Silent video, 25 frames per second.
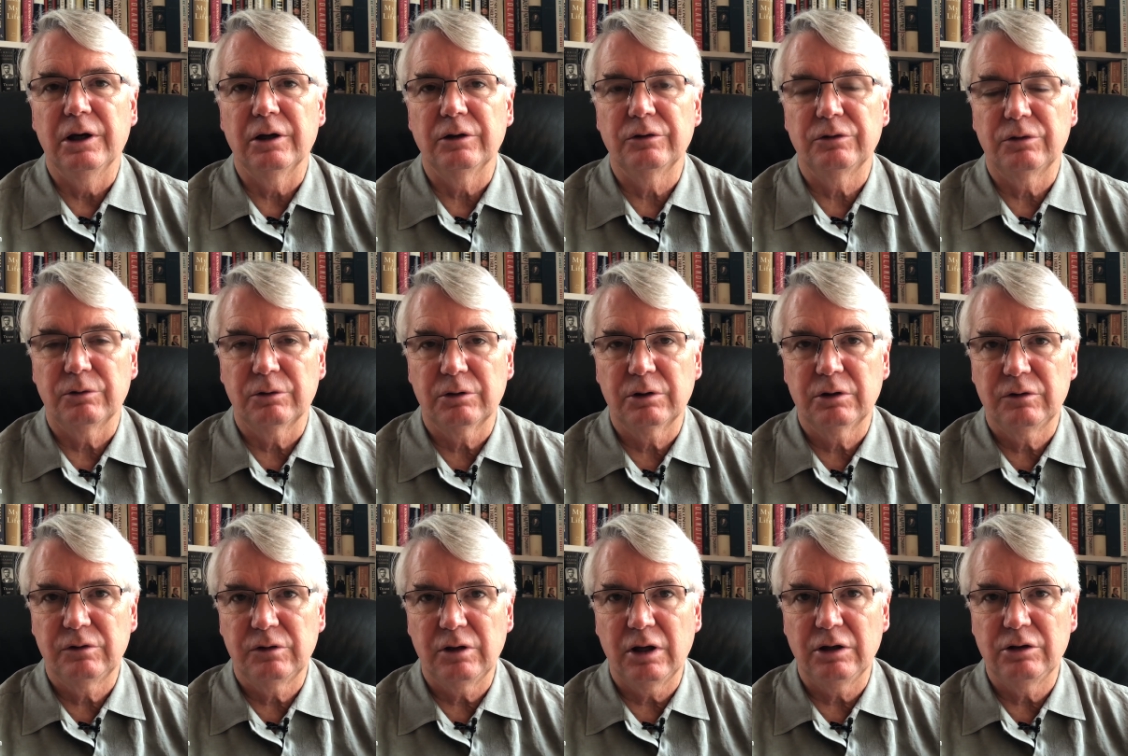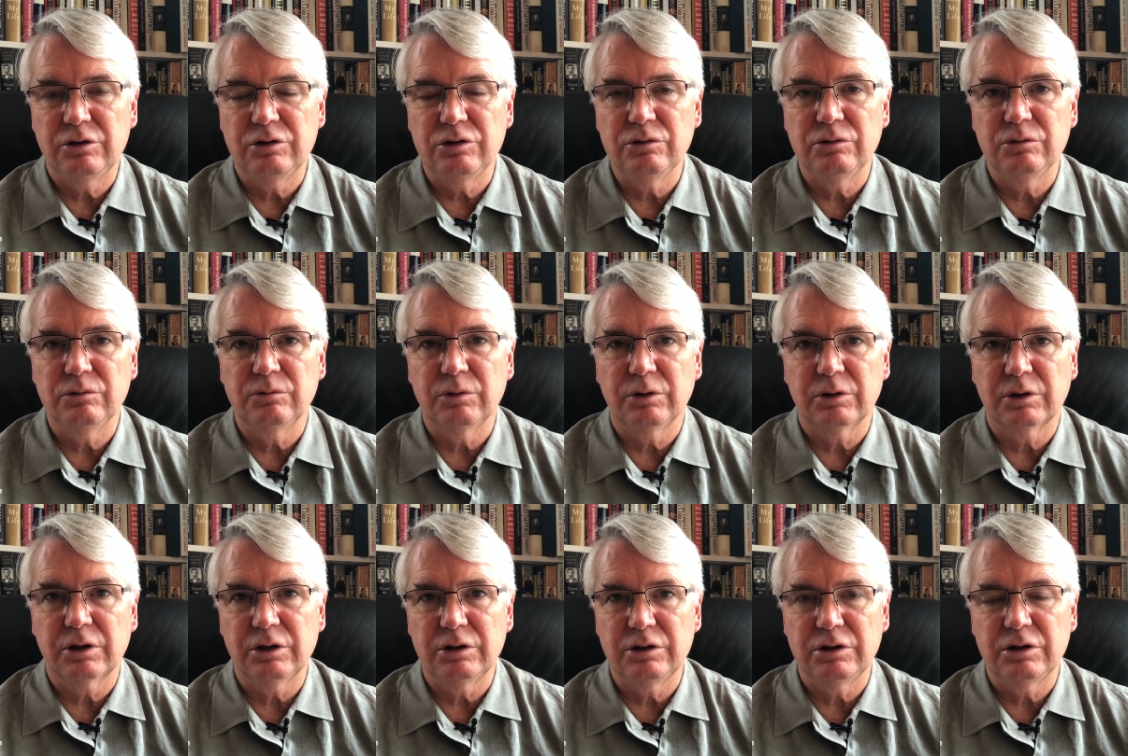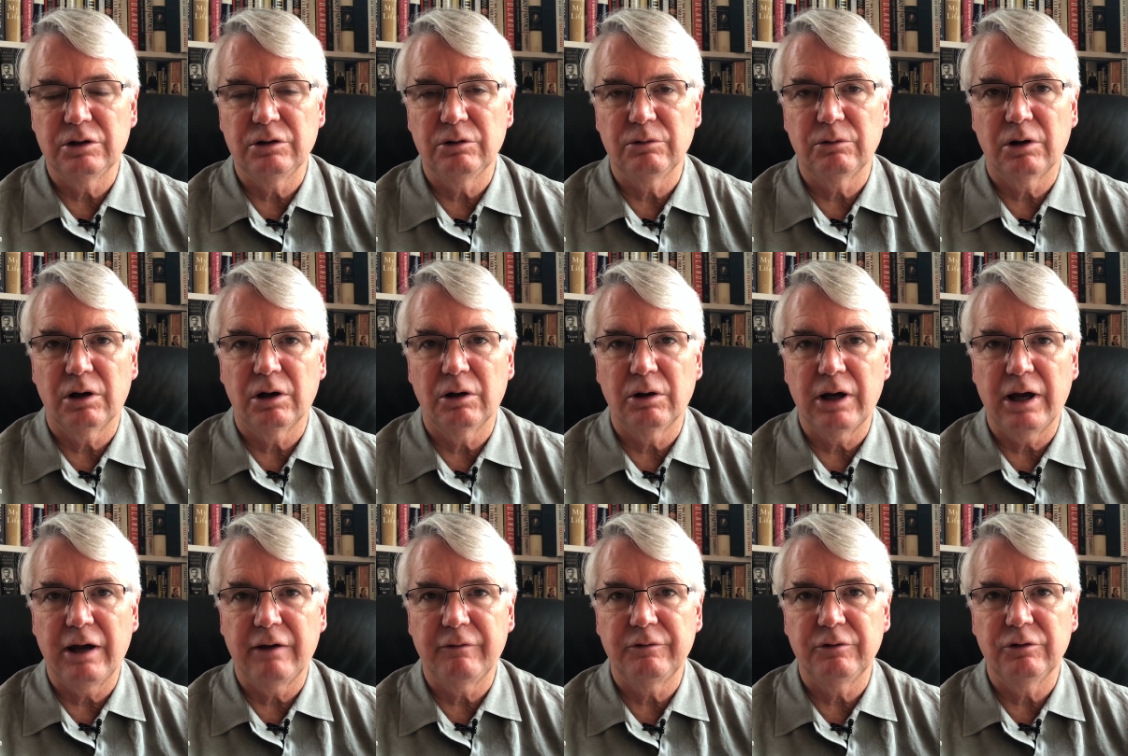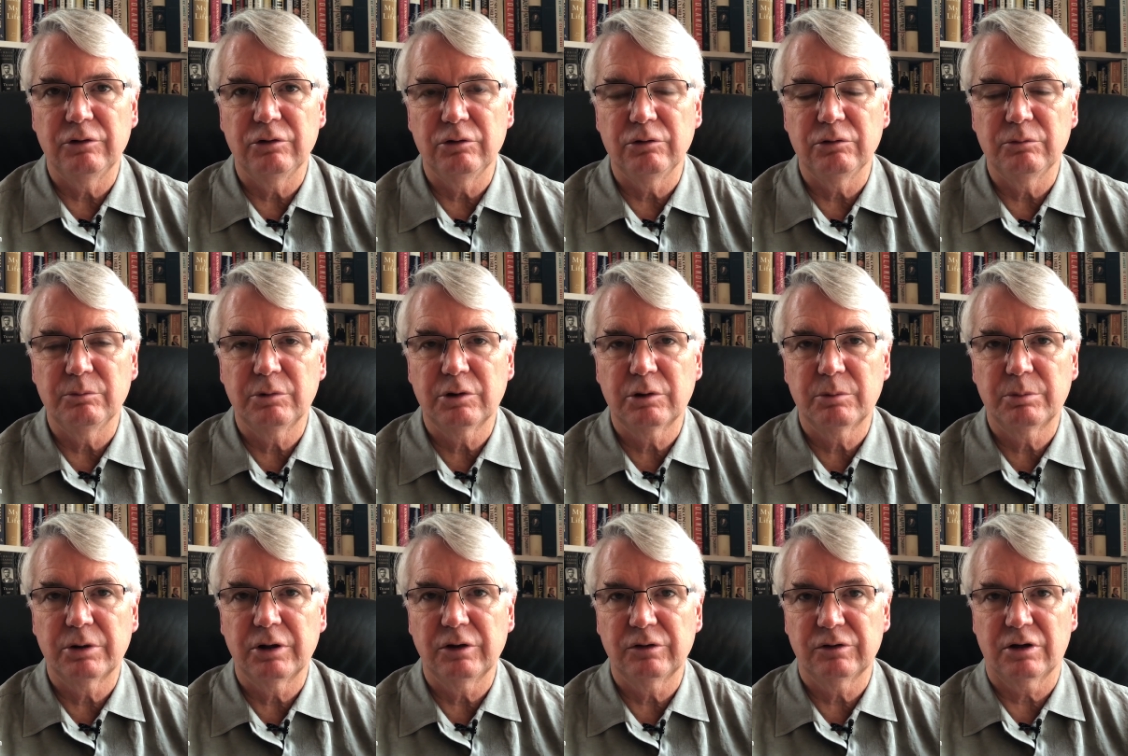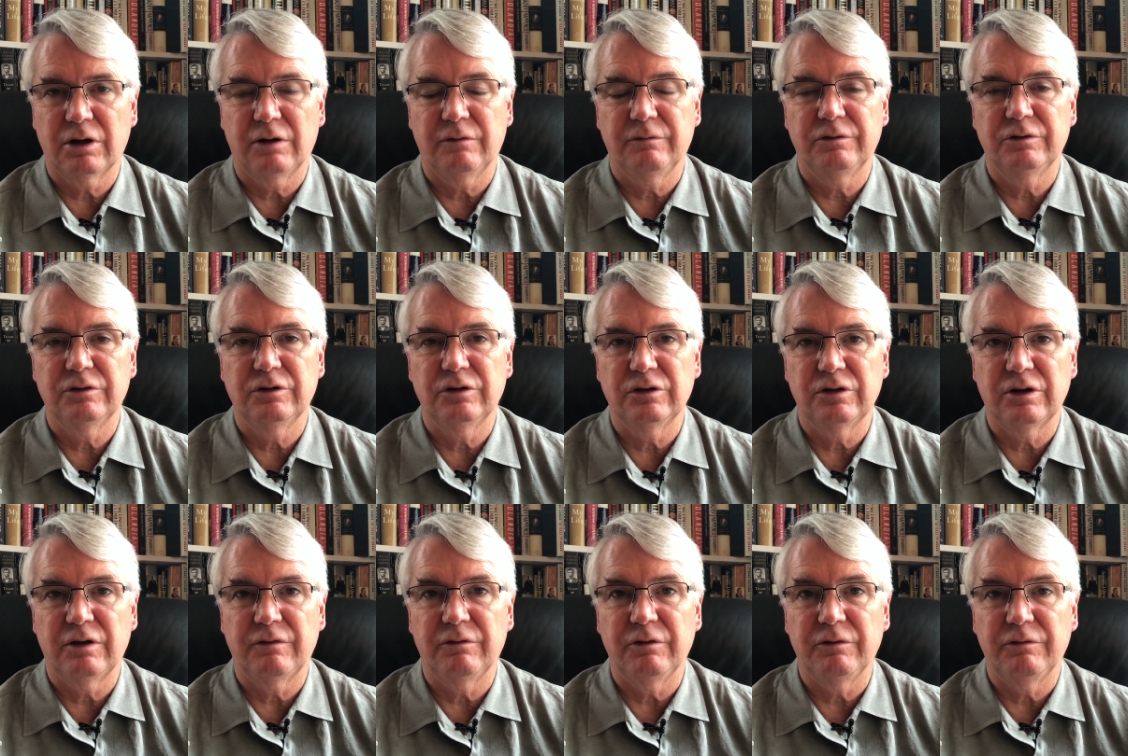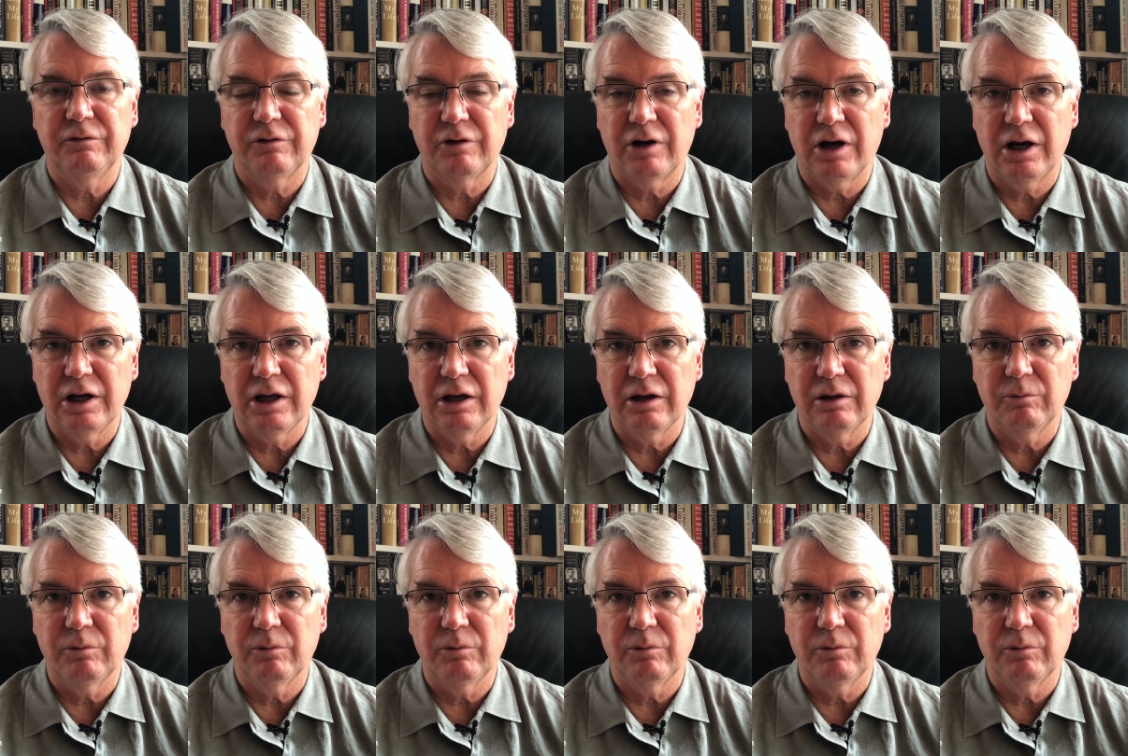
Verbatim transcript: So stay tuned. We'll continue our afternoon press conferences every Friday at